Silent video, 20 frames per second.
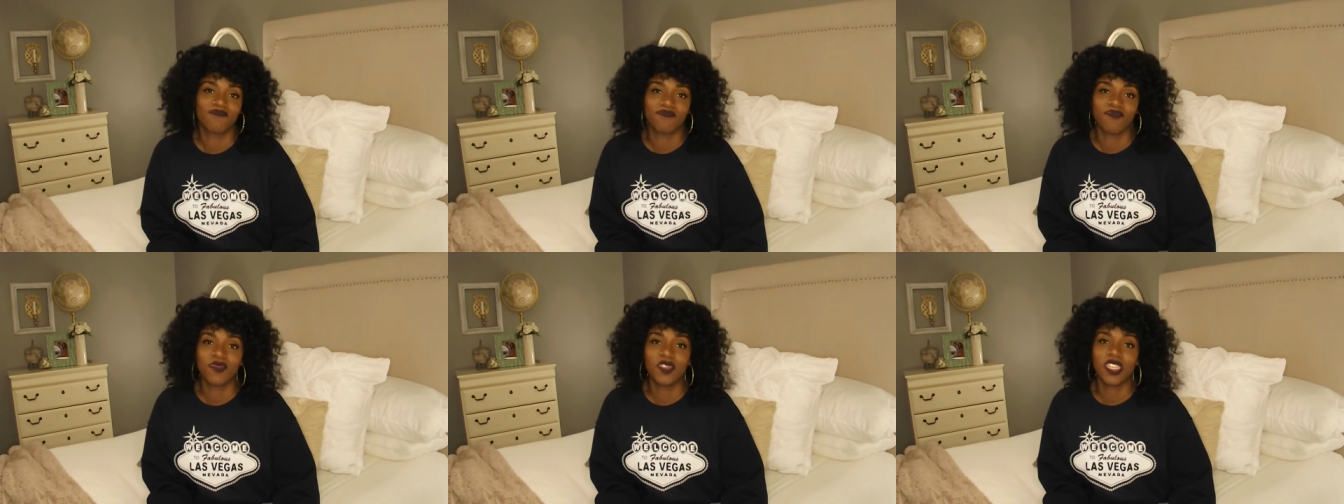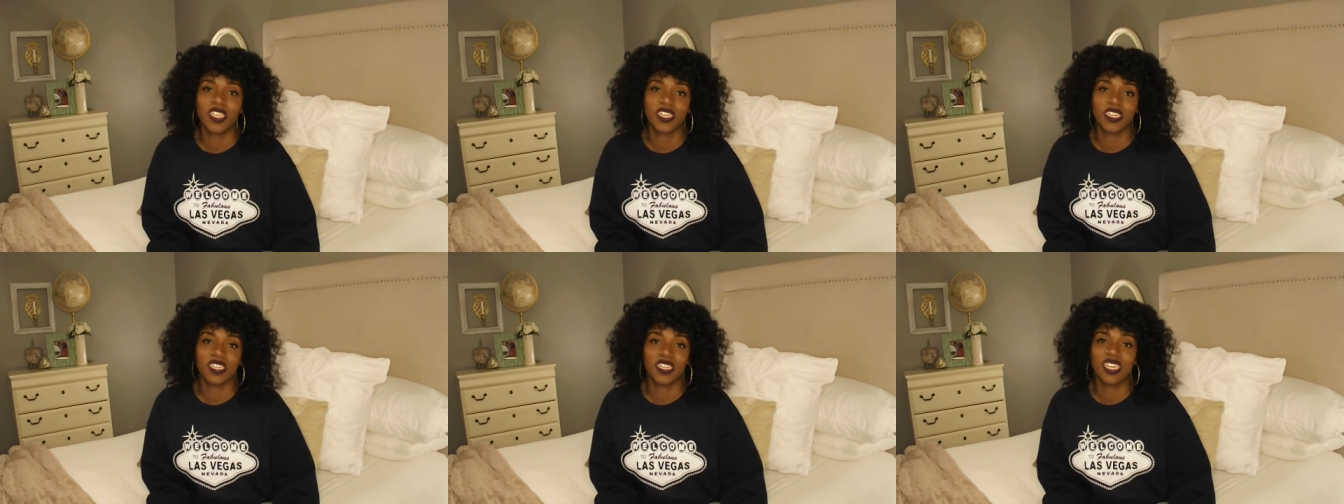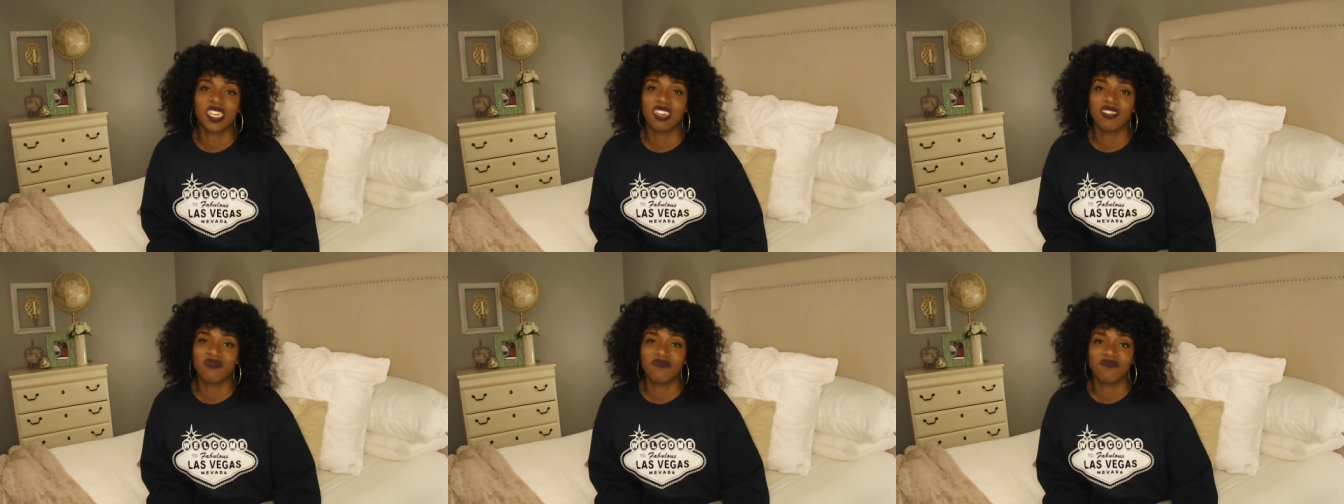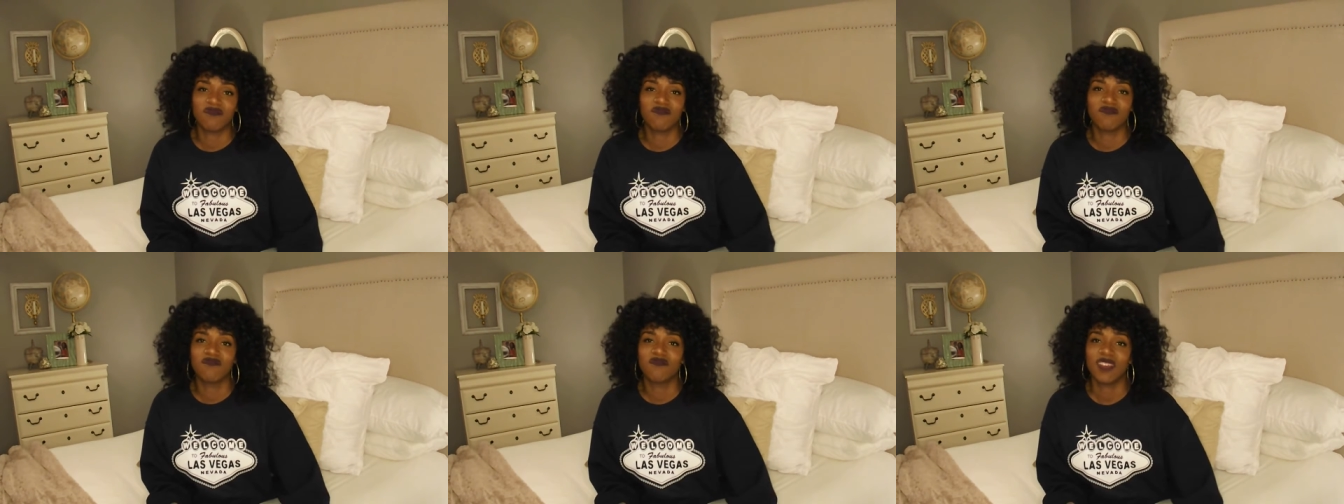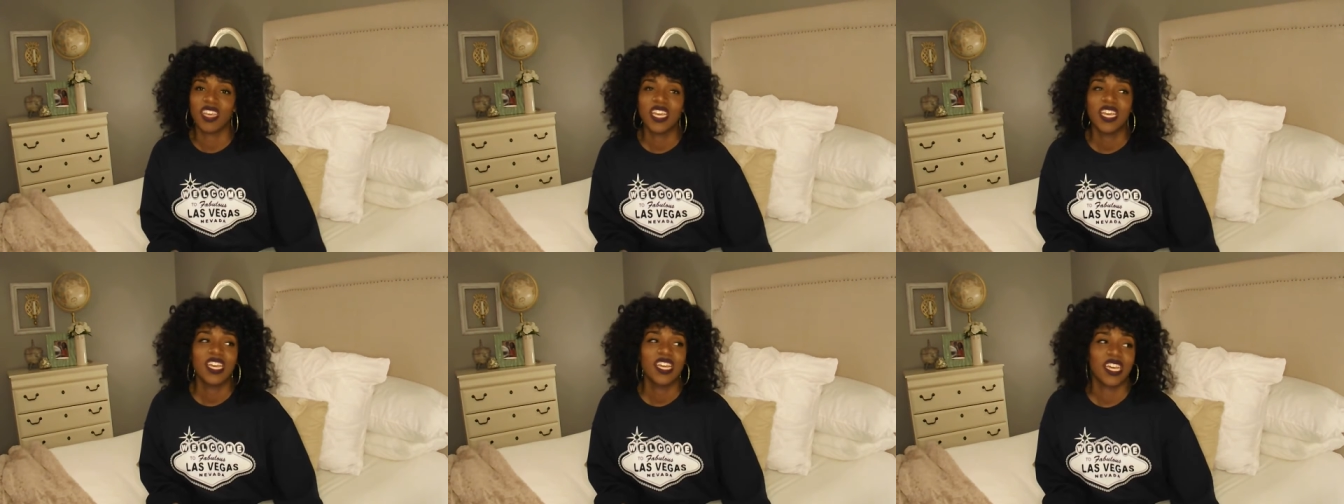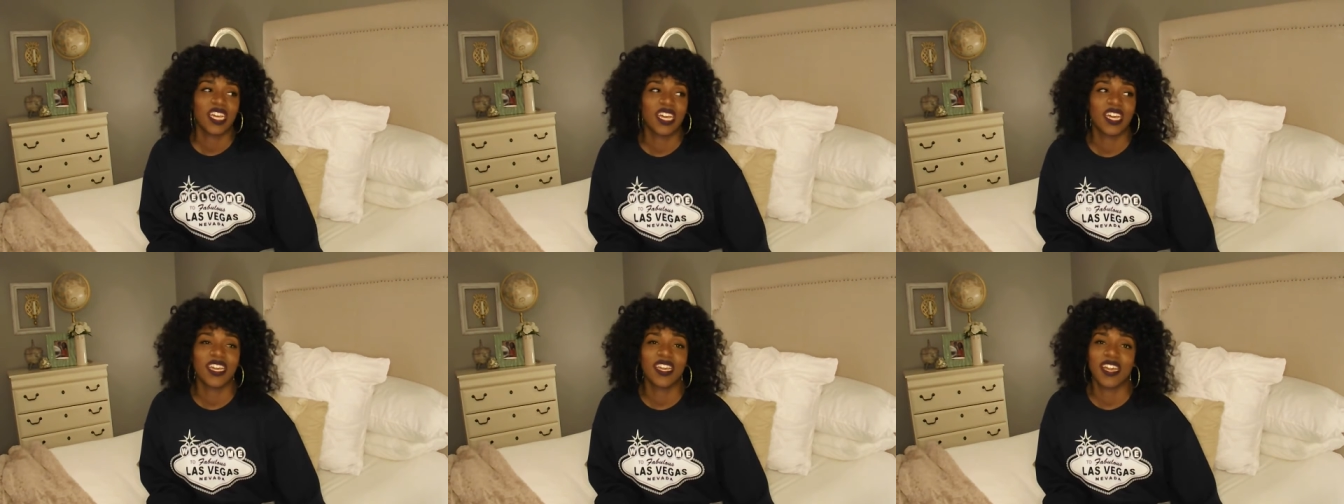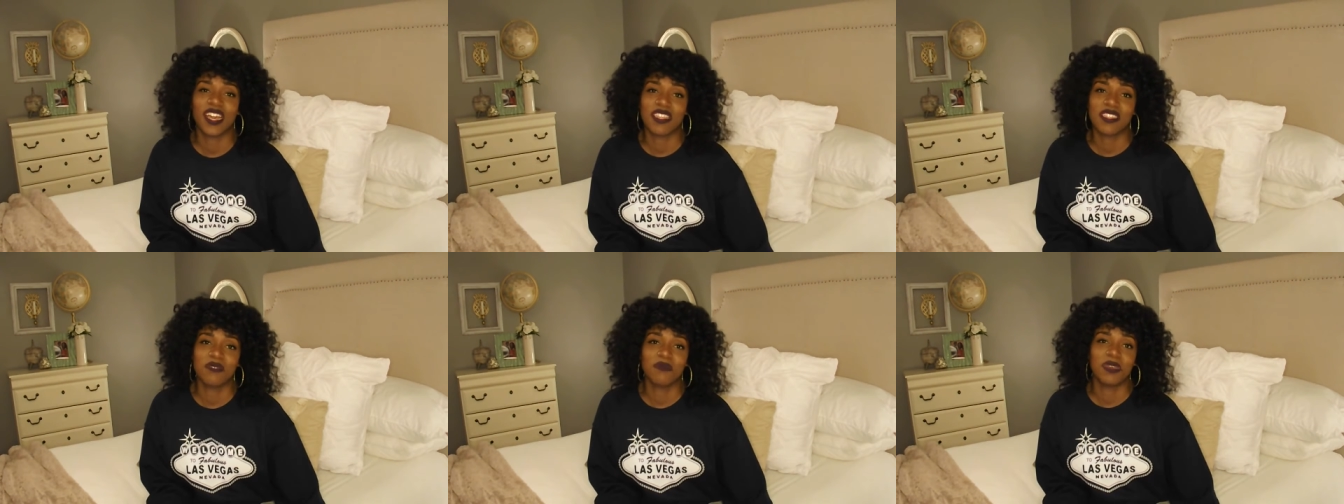yeah, y'all, I
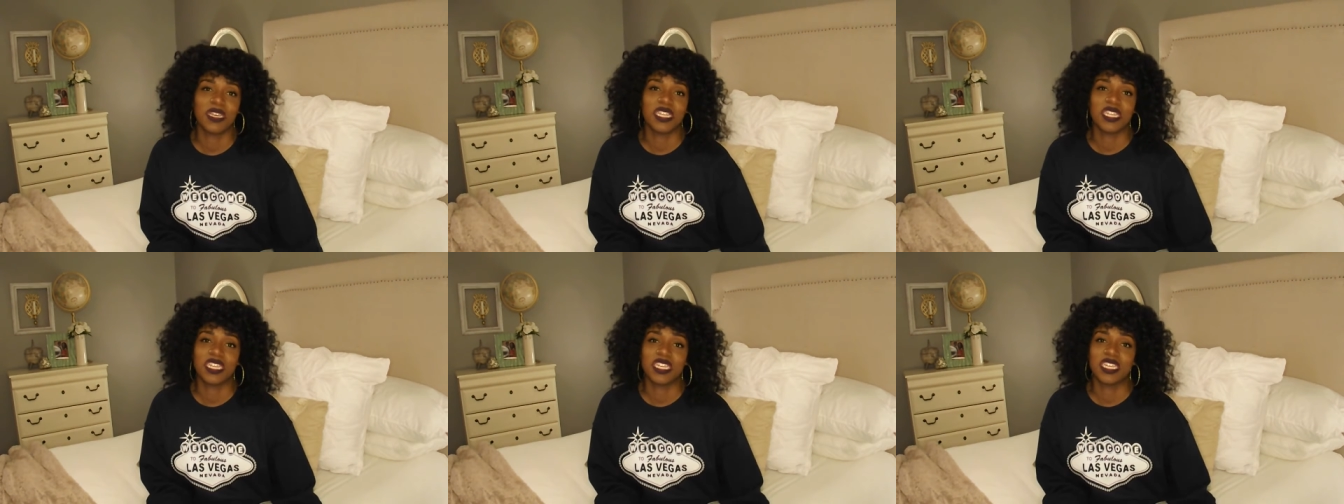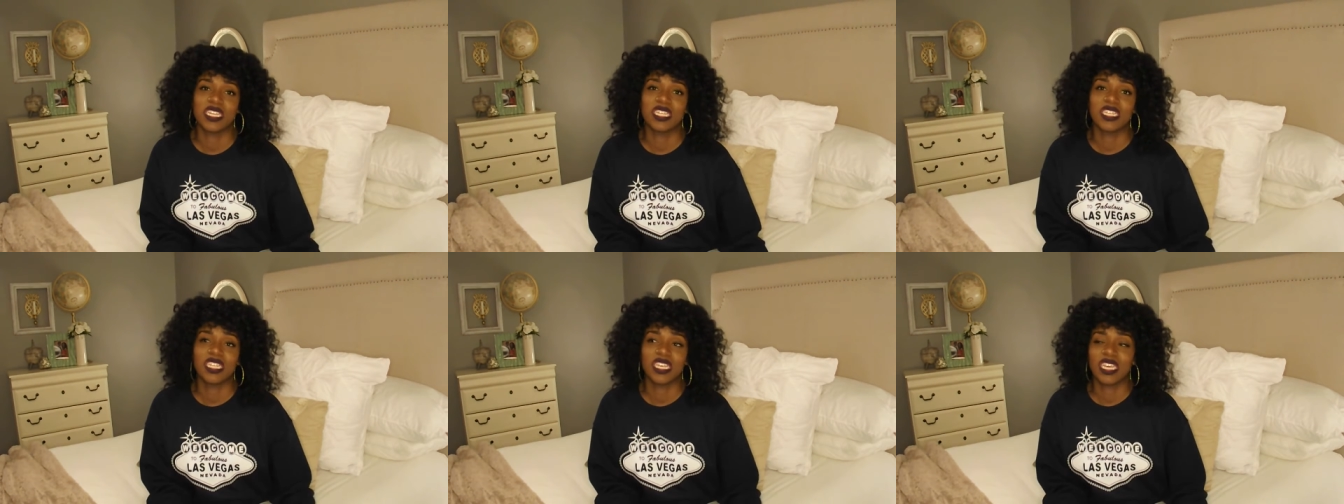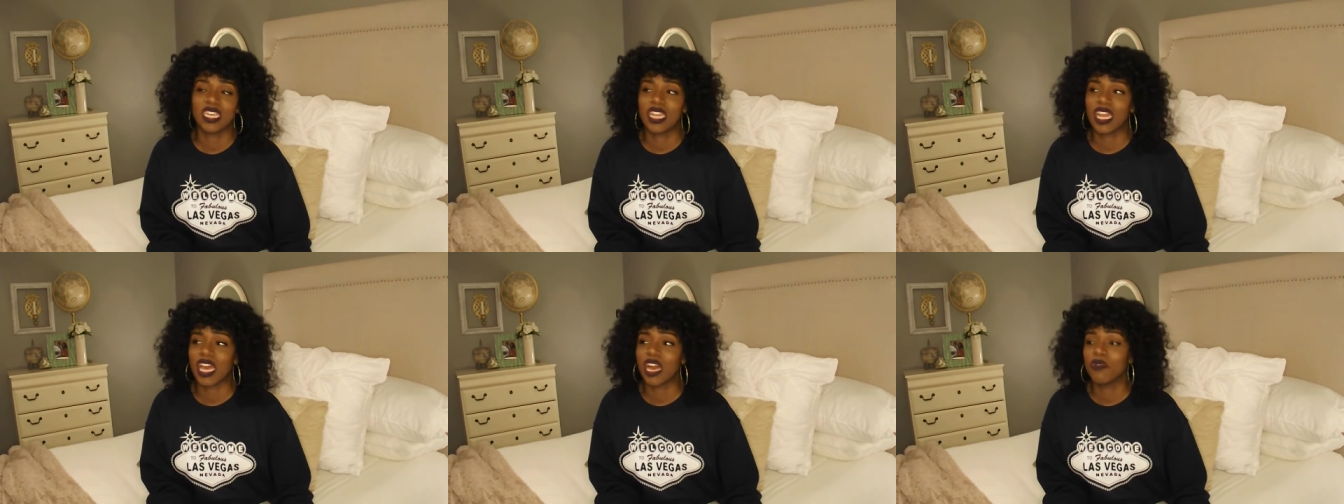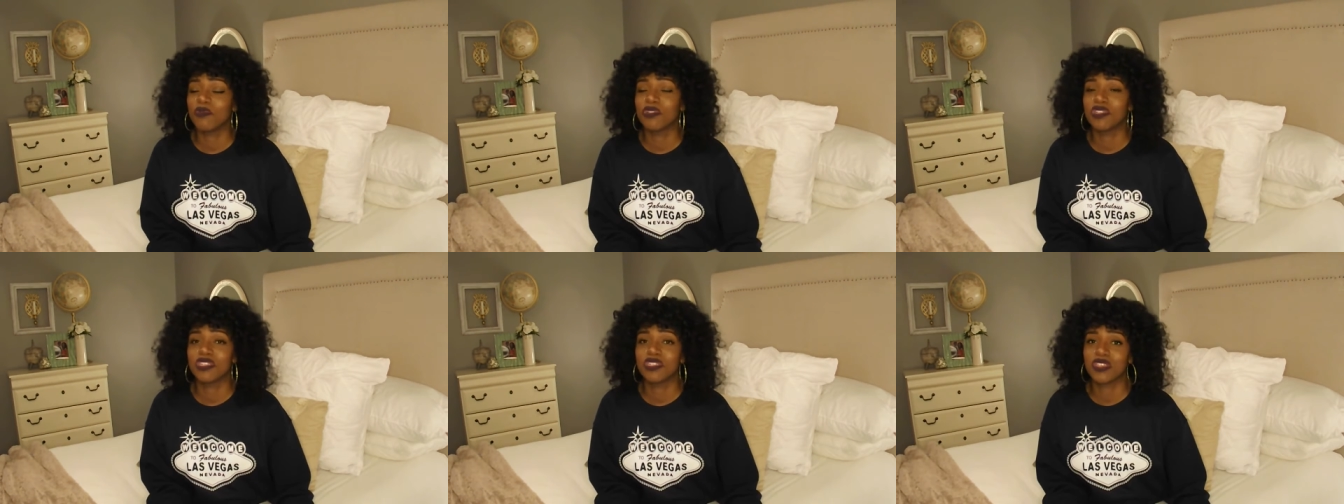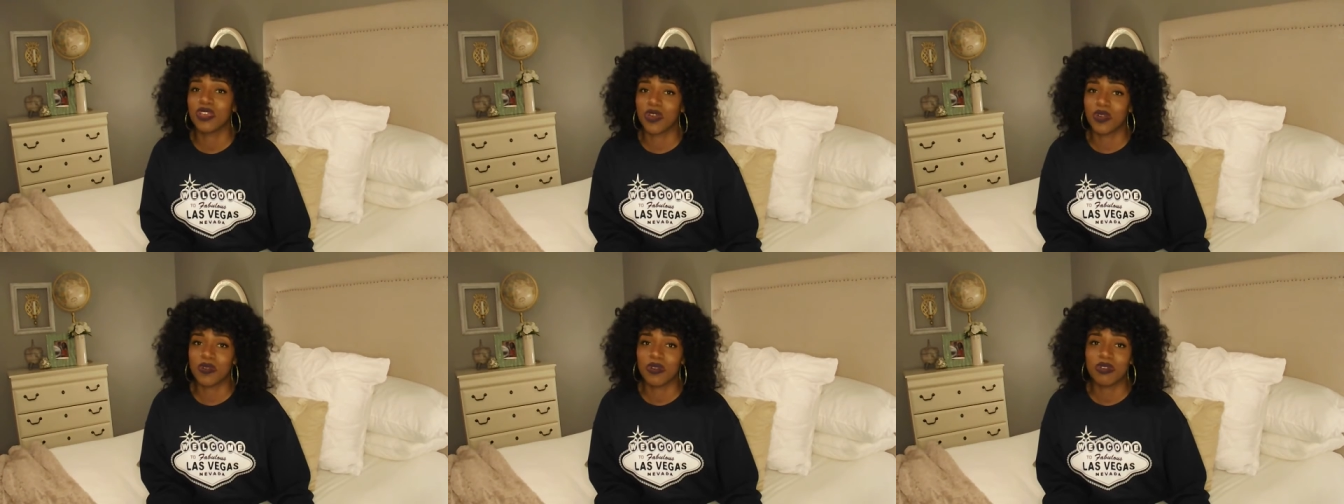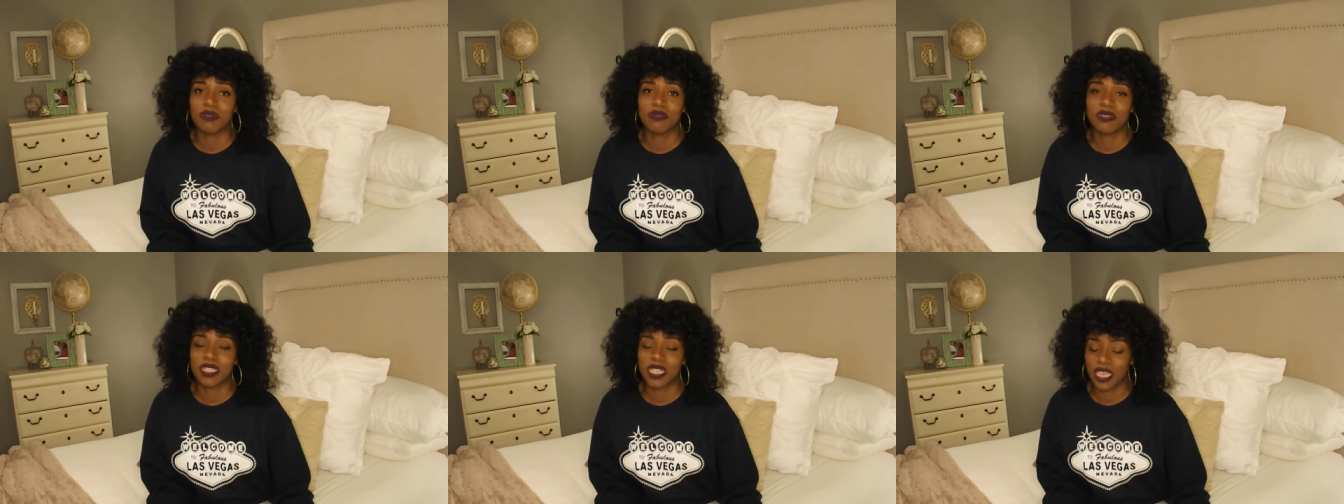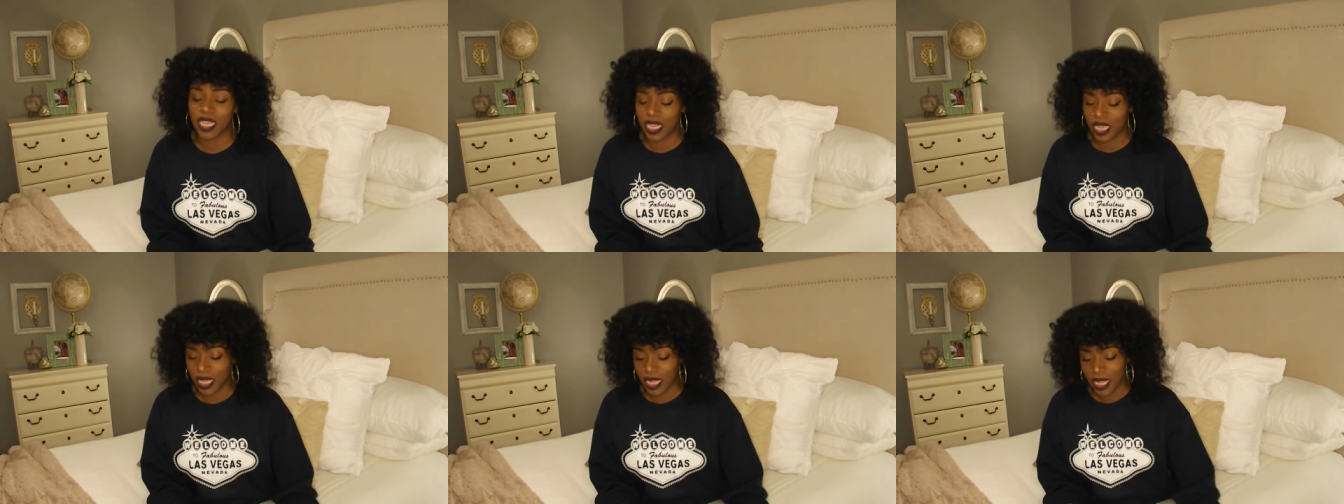got the BGs, and I was so
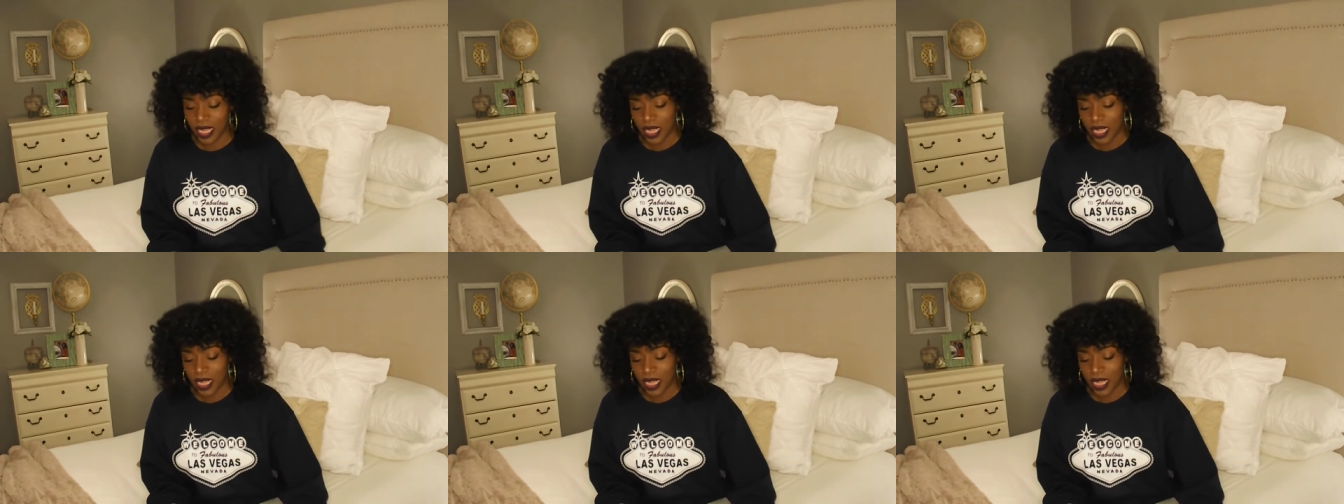upset.